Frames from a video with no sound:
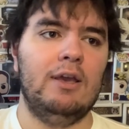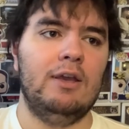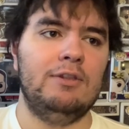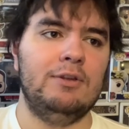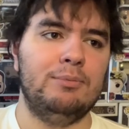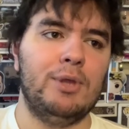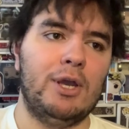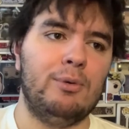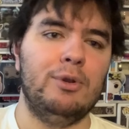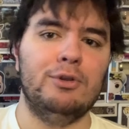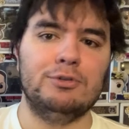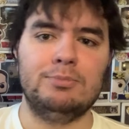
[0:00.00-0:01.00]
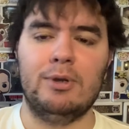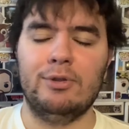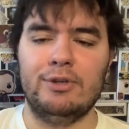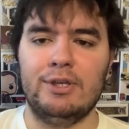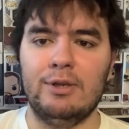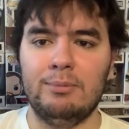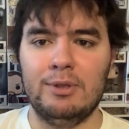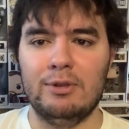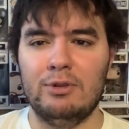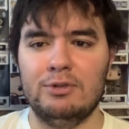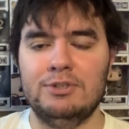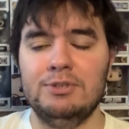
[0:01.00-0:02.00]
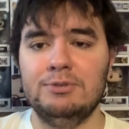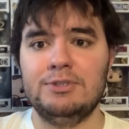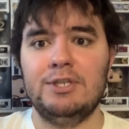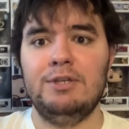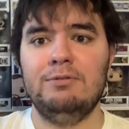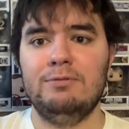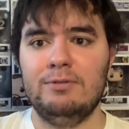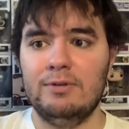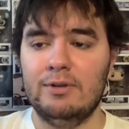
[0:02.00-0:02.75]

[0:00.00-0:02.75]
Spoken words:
I think Black Widow is probably going to be a little too safe.